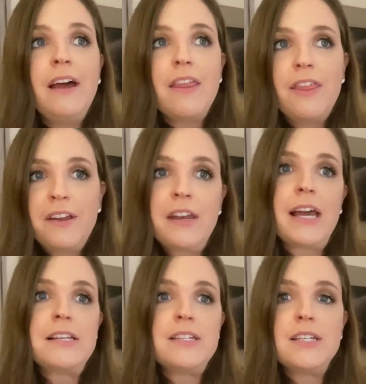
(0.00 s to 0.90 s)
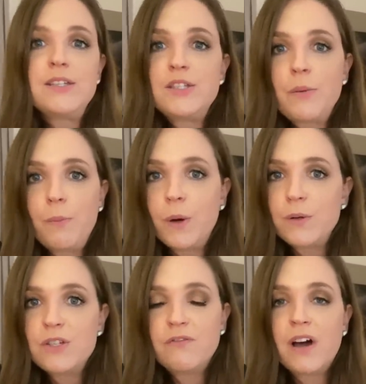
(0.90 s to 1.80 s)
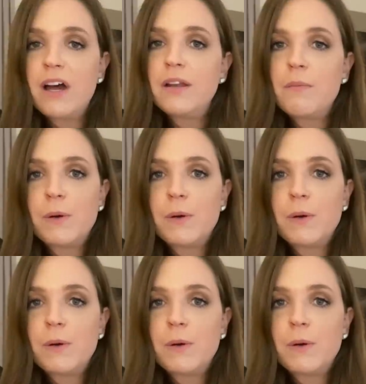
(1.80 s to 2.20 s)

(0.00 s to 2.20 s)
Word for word: the nicest, most fun,